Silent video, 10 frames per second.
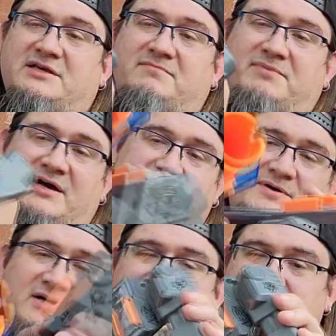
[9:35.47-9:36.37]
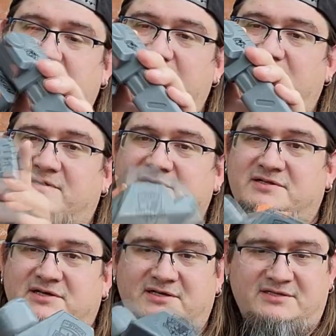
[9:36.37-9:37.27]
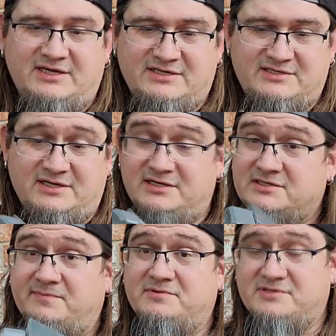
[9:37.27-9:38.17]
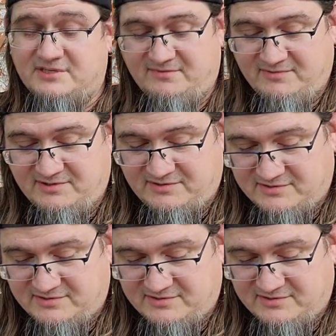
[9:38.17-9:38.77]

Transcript: the bipod tripod thing that it's supposed to come with.